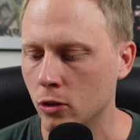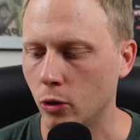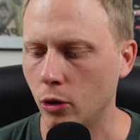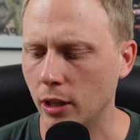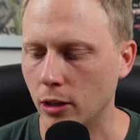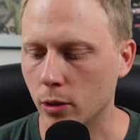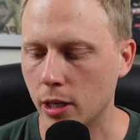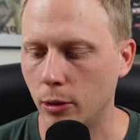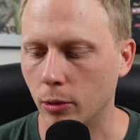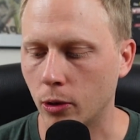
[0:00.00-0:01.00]
So do you think there was
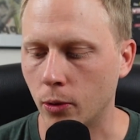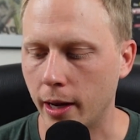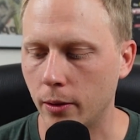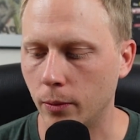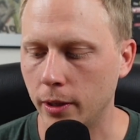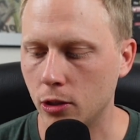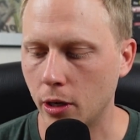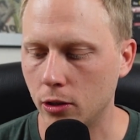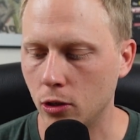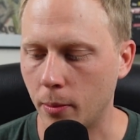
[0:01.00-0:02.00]
any regret when they
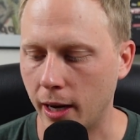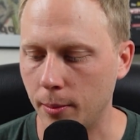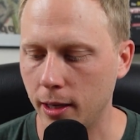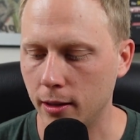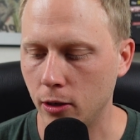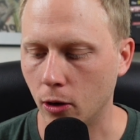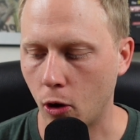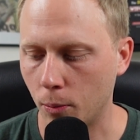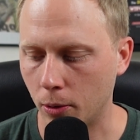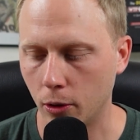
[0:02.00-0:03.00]
traded you to Miami and then you're
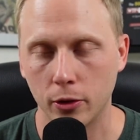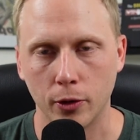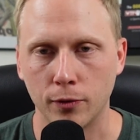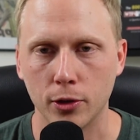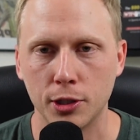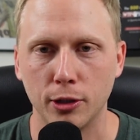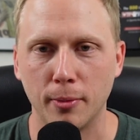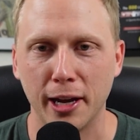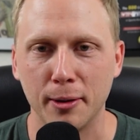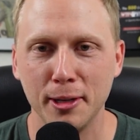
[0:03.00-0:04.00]
all pro your first year at
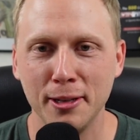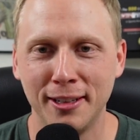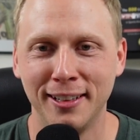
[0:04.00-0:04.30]
Miami?